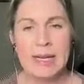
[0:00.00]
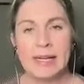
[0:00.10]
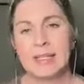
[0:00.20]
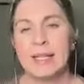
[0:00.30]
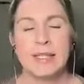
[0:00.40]

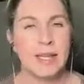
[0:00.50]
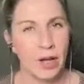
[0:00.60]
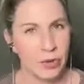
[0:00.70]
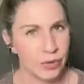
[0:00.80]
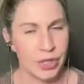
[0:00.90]
Because that's the
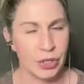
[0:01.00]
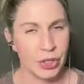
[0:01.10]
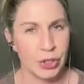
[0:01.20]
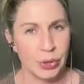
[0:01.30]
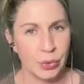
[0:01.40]
other thing
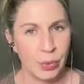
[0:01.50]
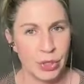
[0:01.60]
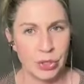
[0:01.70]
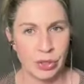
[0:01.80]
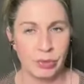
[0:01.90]
too, when
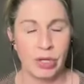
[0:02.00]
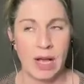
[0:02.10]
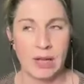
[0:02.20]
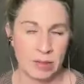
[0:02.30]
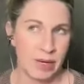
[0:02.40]
you're
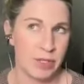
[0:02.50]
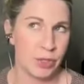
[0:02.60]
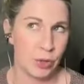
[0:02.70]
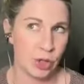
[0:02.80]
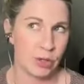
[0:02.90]
customizing your
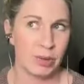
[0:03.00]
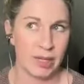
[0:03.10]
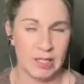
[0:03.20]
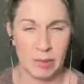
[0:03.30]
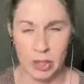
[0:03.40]
nutrition
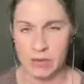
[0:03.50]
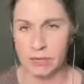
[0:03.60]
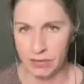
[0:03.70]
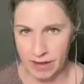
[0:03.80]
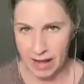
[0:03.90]
plan, especially
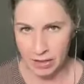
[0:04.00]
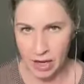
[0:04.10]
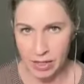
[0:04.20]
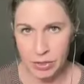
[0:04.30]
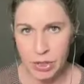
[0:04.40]
for fat
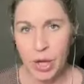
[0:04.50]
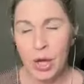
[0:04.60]
loss,